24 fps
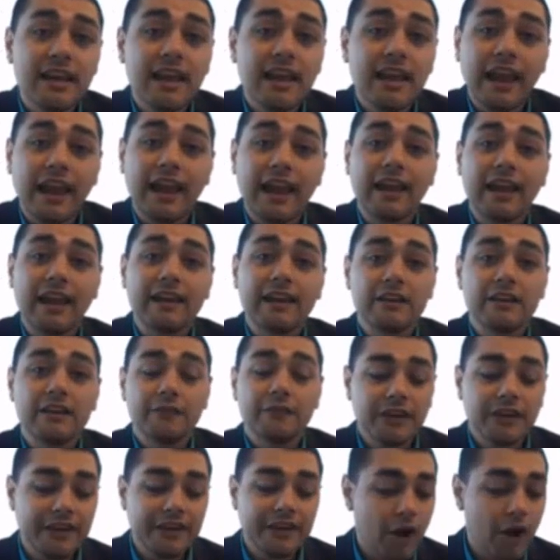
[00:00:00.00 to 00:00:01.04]
And if
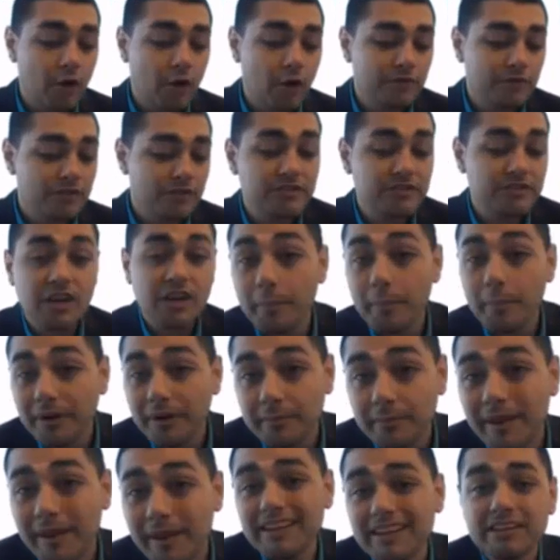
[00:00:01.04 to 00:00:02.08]
it can help just somebody
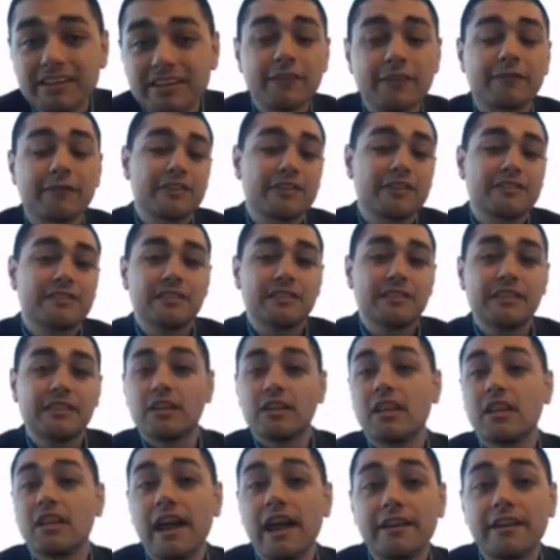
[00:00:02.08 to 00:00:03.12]
make a difference in their
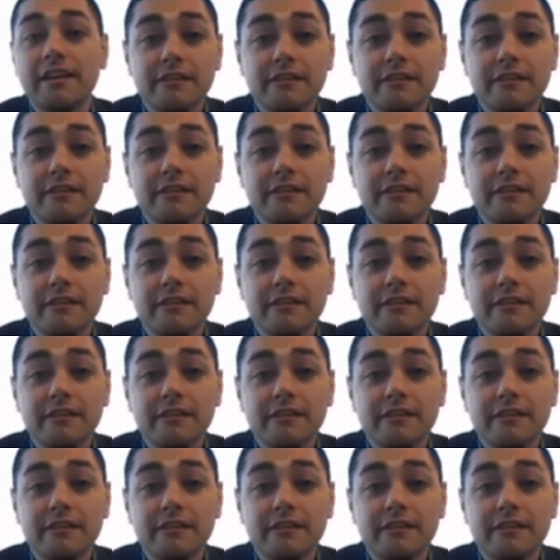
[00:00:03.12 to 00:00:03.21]
life,